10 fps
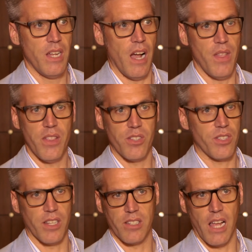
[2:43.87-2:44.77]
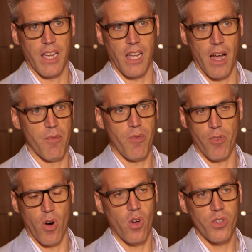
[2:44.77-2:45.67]
And then there's things like
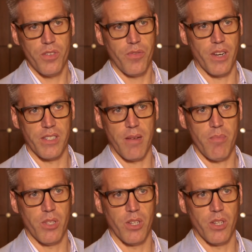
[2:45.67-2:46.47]
fraud, for example.